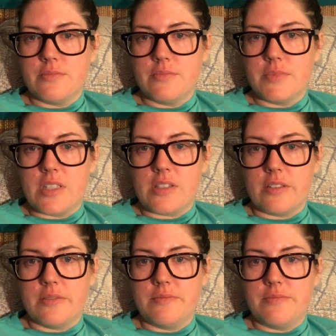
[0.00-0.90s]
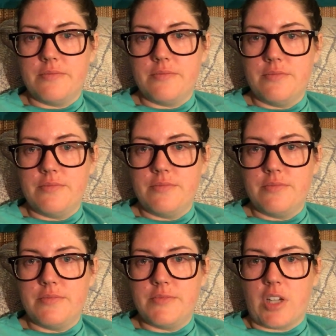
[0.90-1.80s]
That's it.
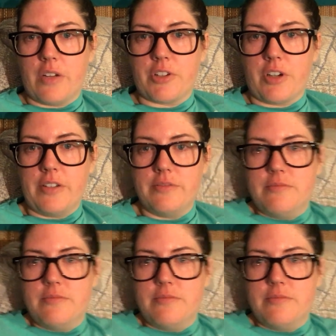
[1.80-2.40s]
Sorry for crying.